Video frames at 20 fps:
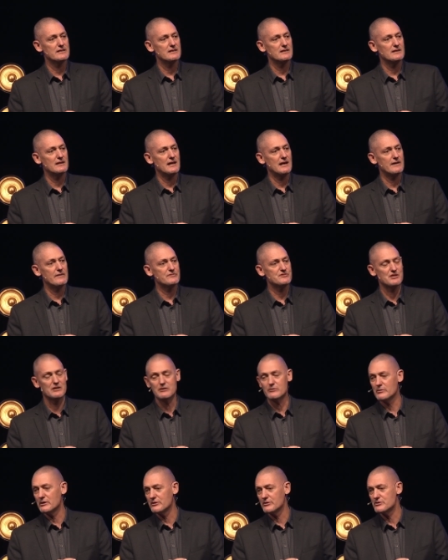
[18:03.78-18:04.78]
didn't have
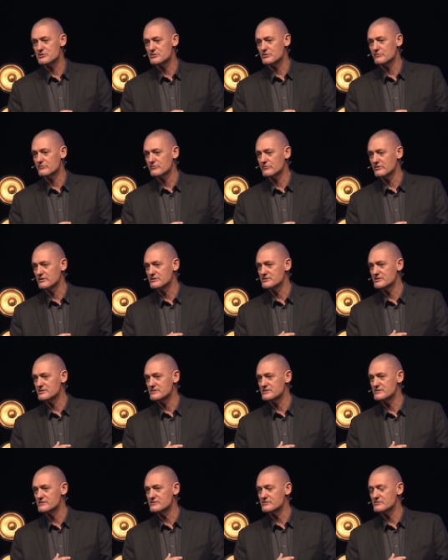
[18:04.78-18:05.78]
generators or
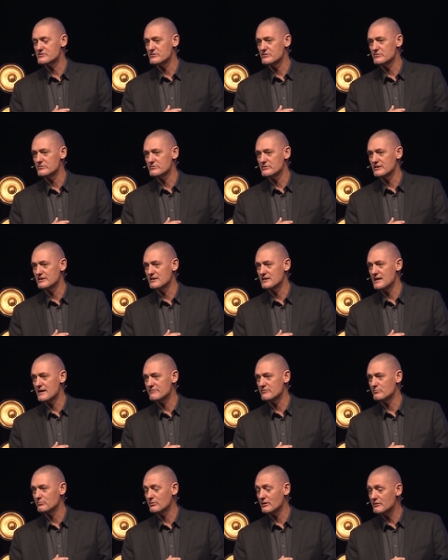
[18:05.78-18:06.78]
fridges, and so they didn't
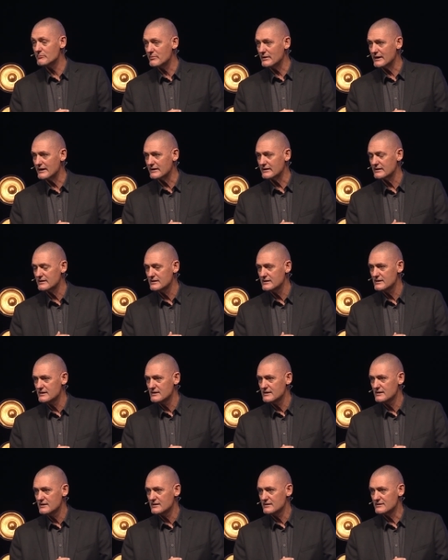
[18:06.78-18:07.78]
have a blood bank.
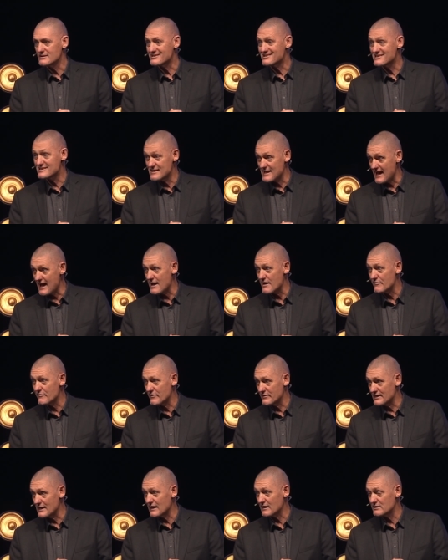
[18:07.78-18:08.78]
The staff
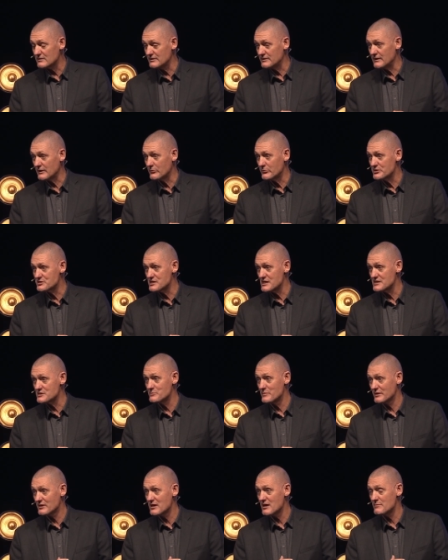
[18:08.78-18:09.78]
at that clinic, which has
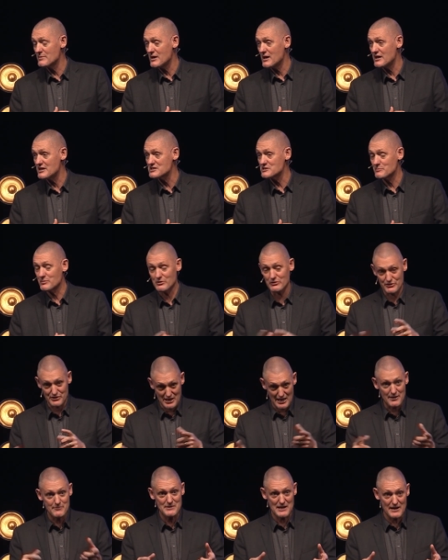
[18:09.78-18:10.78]
become a hospital
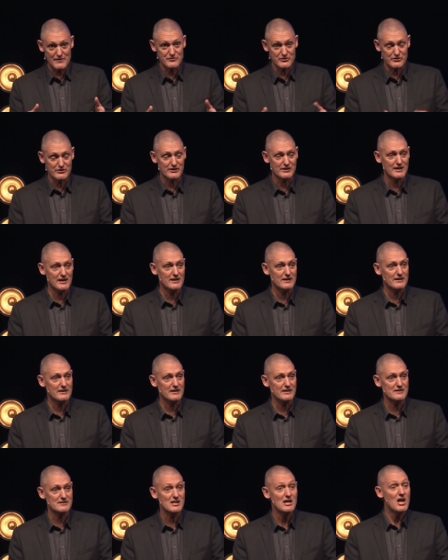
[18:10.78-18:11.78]
named after the
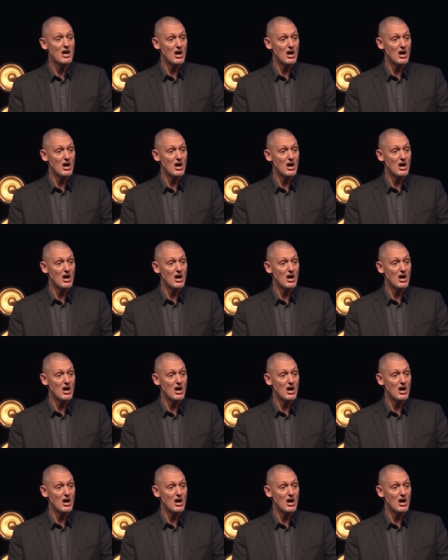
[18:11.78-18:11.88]
Kennedys,